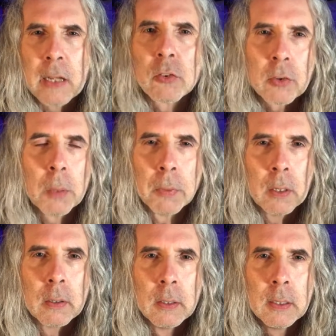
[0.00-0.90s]
That
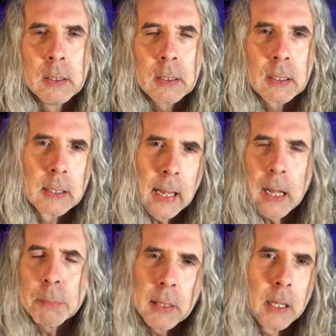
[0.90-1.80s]
summer,
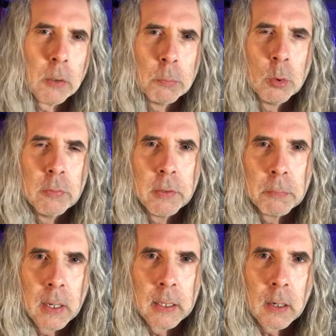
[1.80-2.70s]
God began to
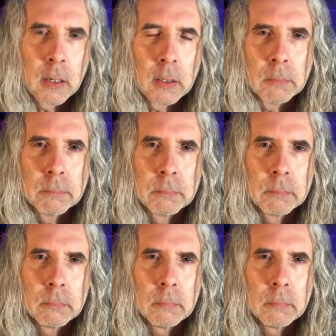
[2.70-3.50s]
move in my heart.